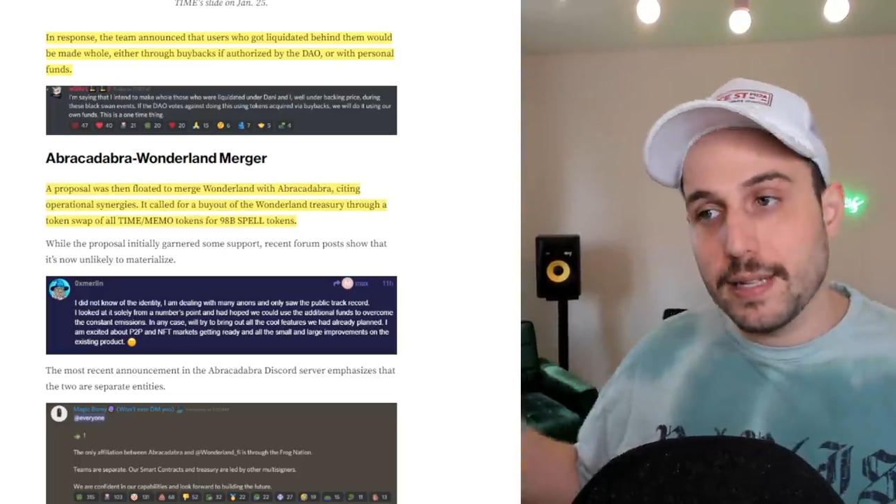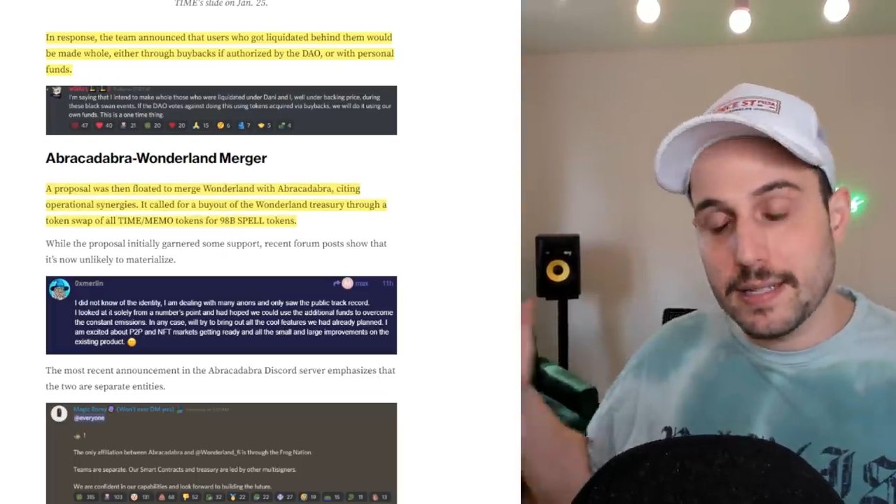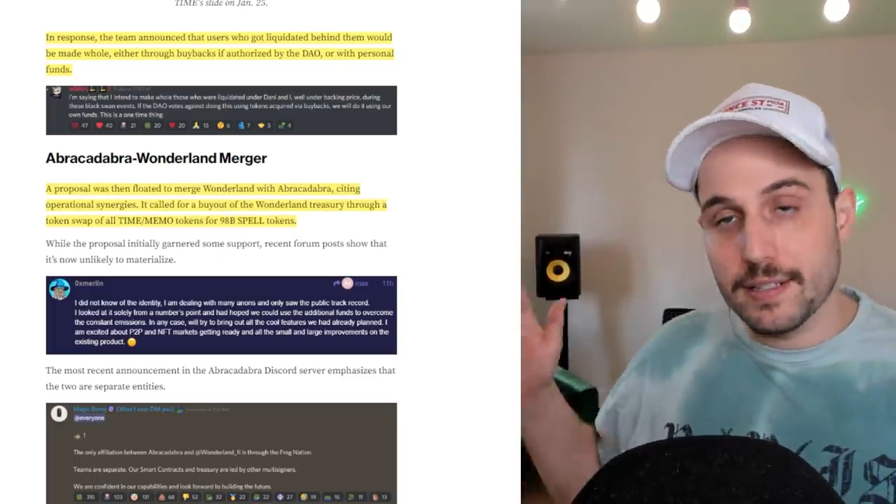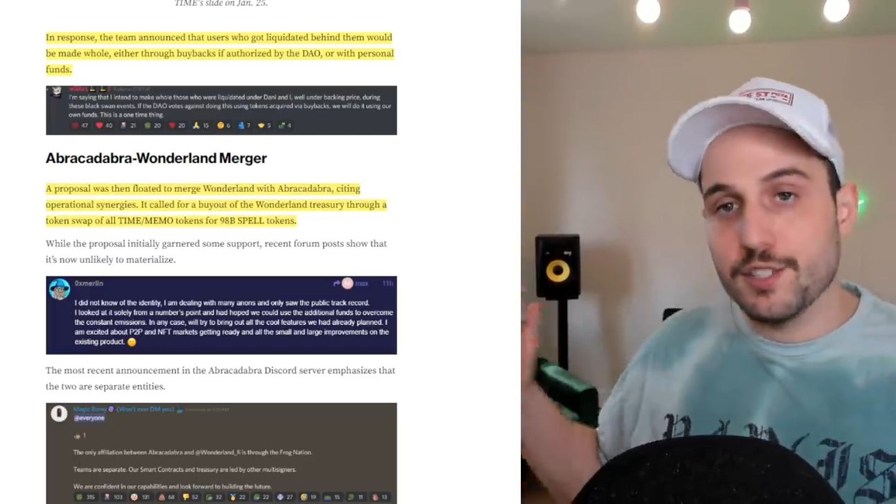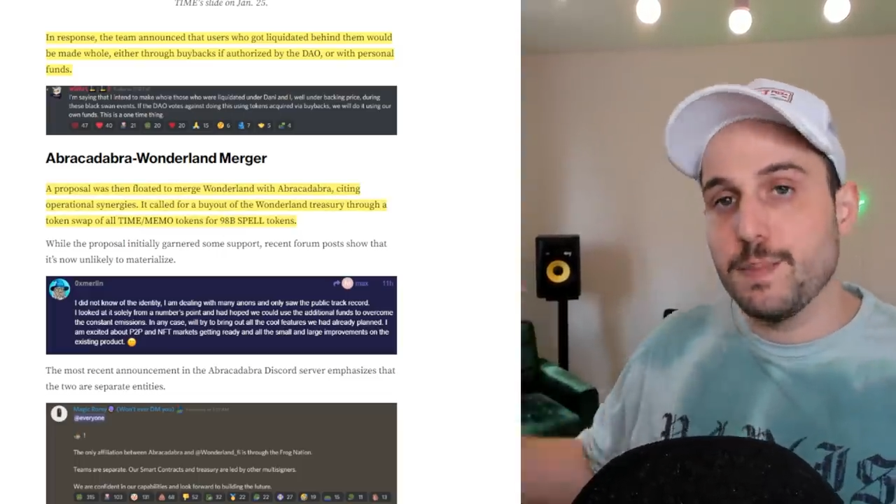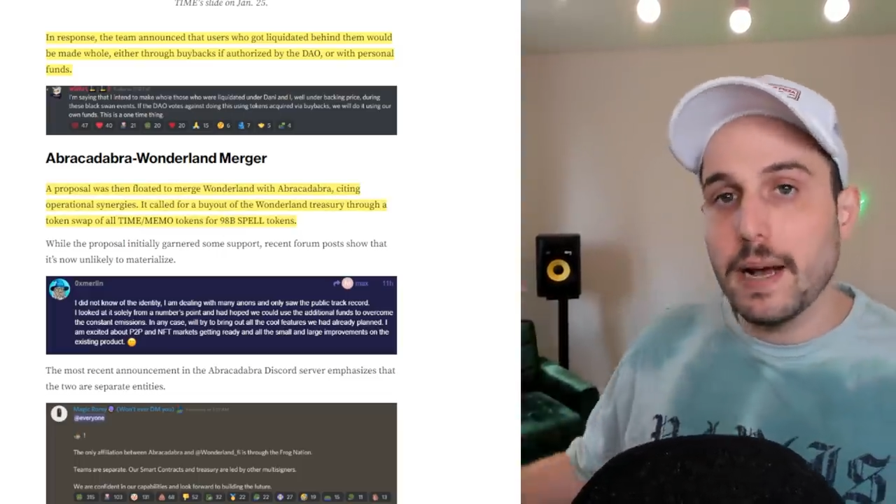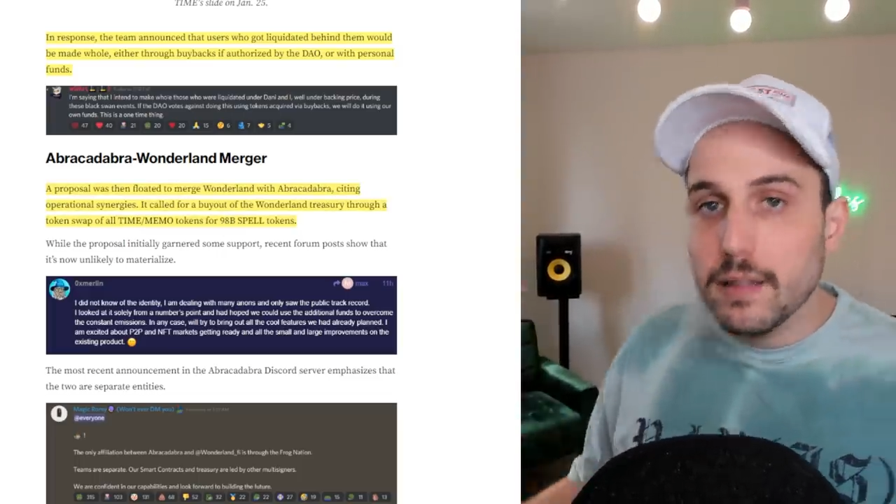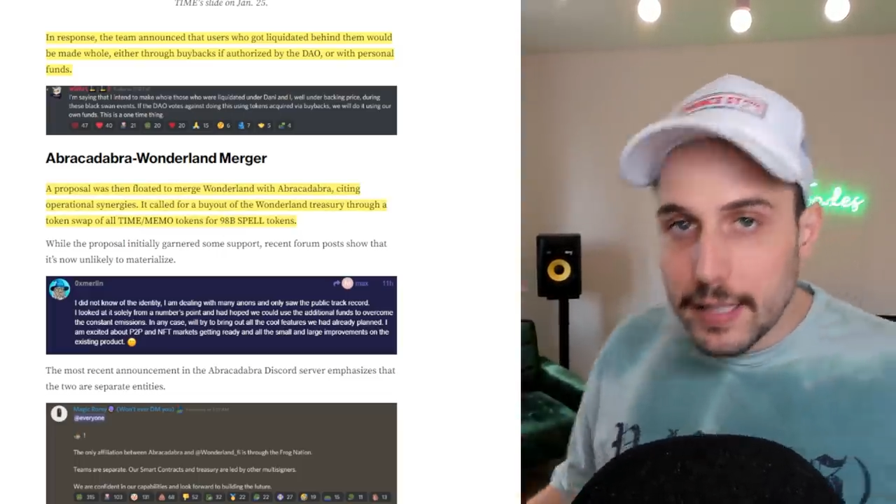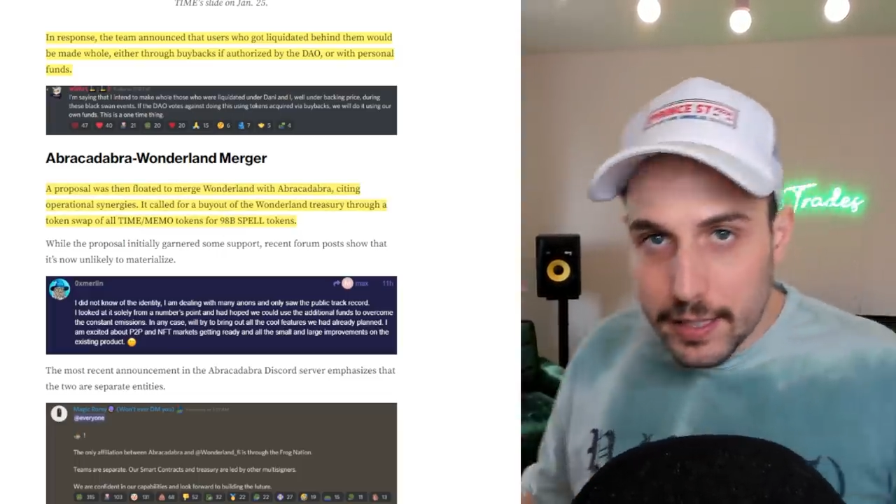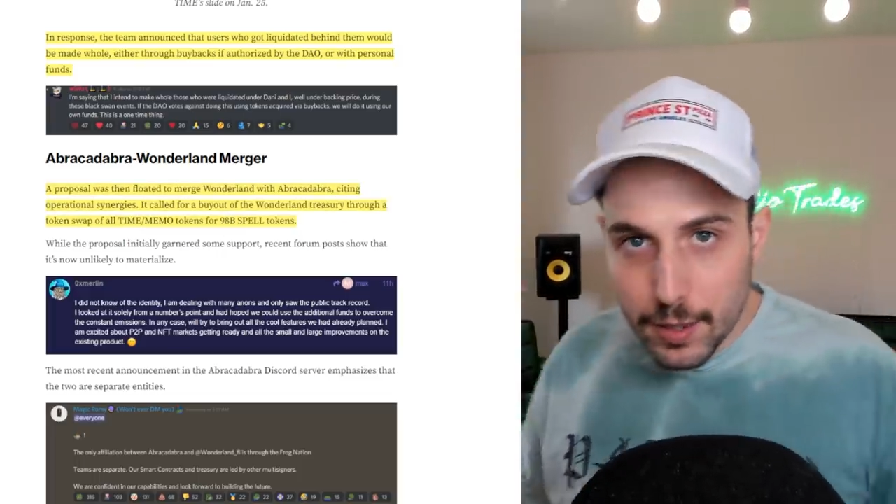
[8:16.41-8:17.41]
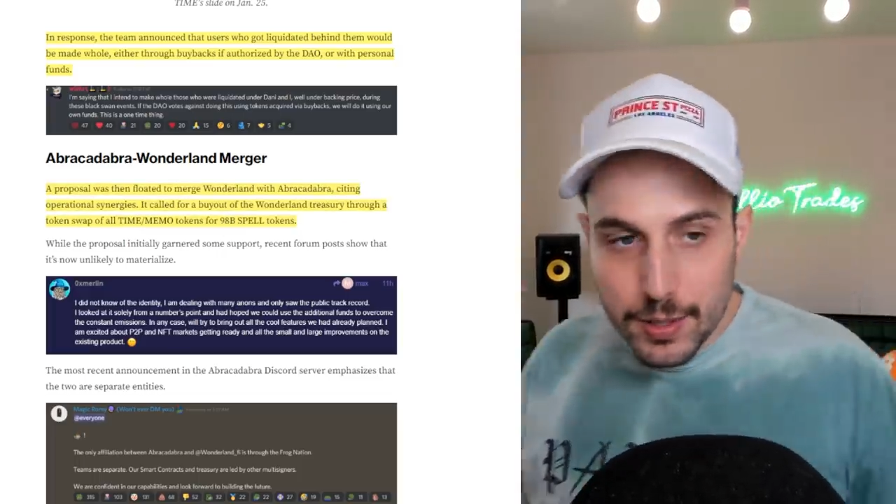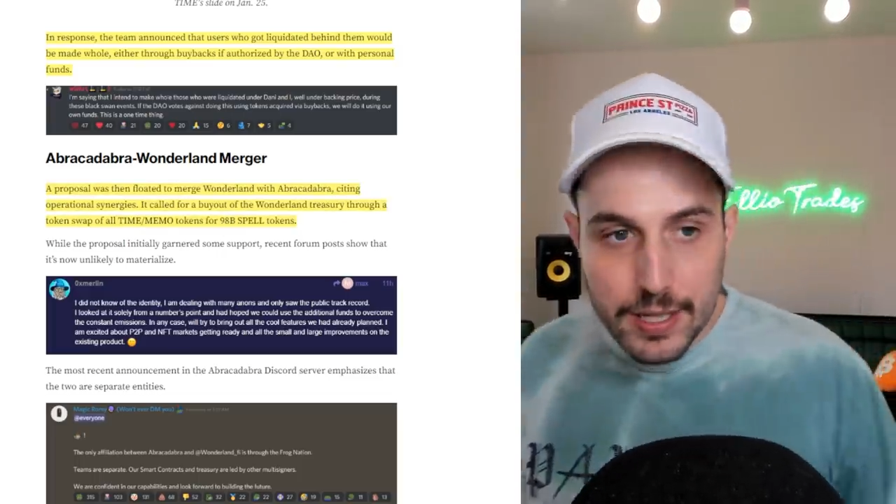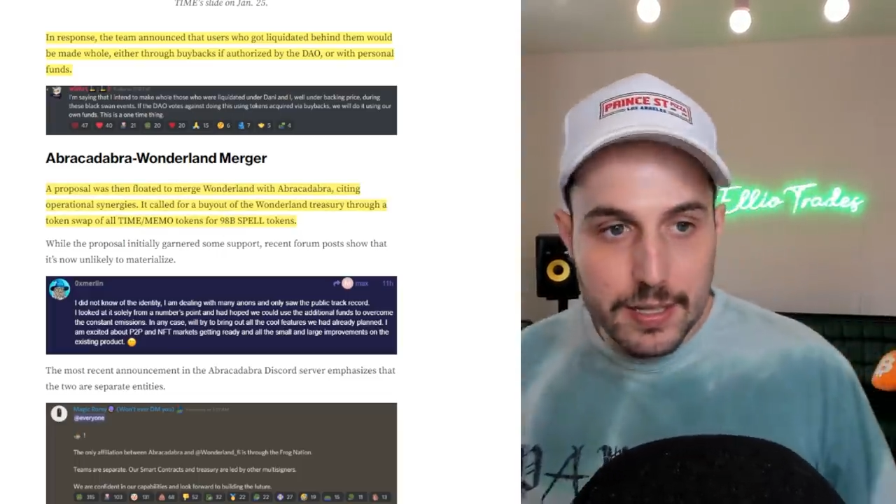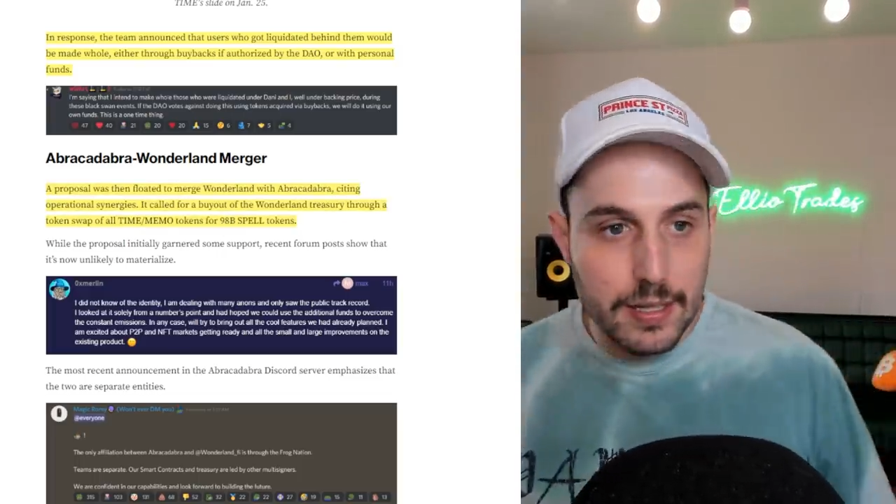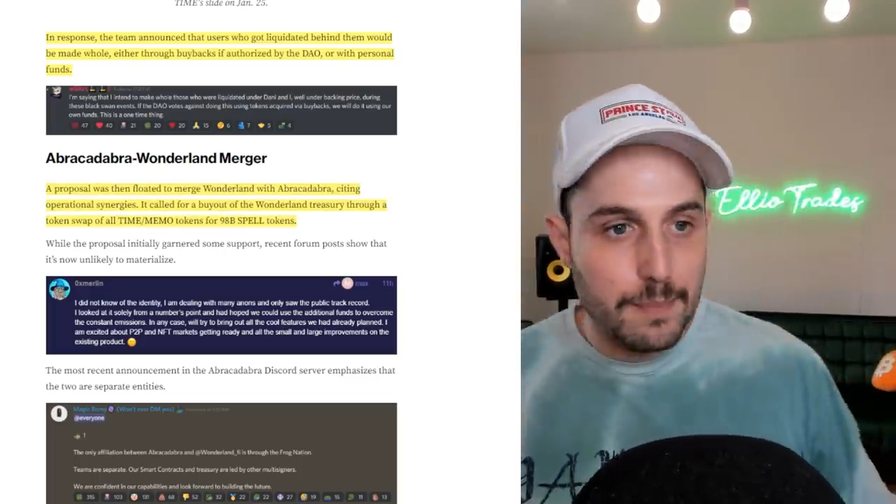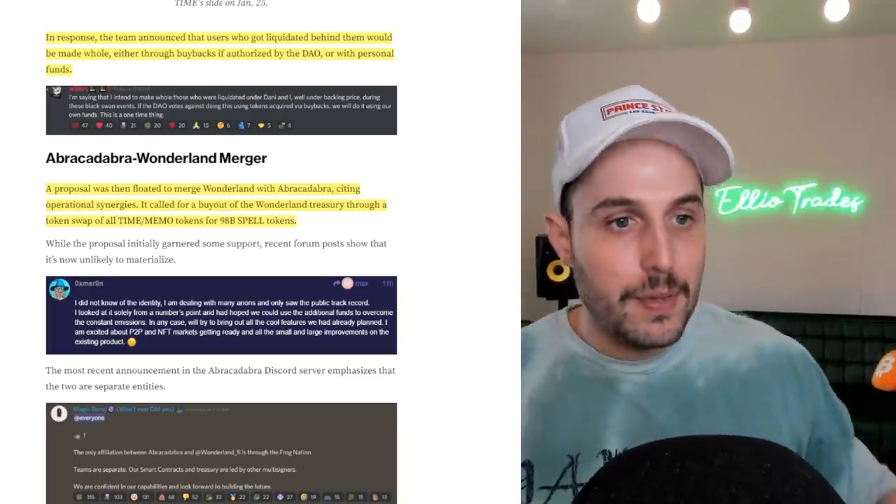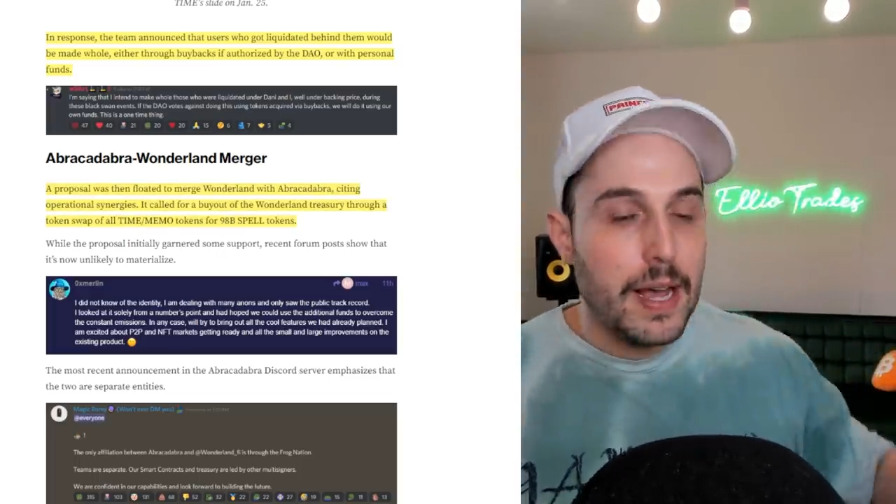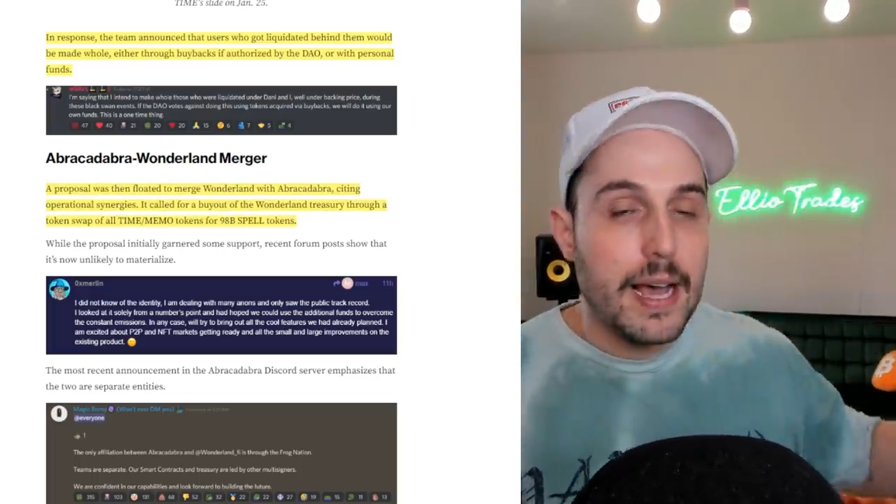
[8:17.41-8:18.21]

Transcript: is the spell ecosystem,